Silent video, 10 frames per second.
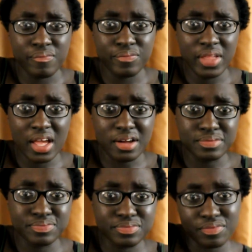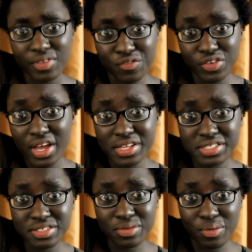Yeah, if you
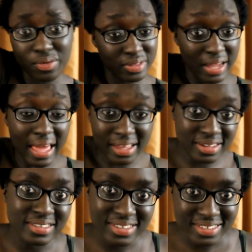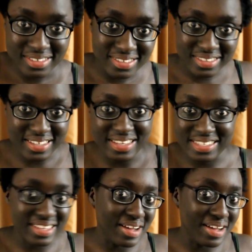guys like these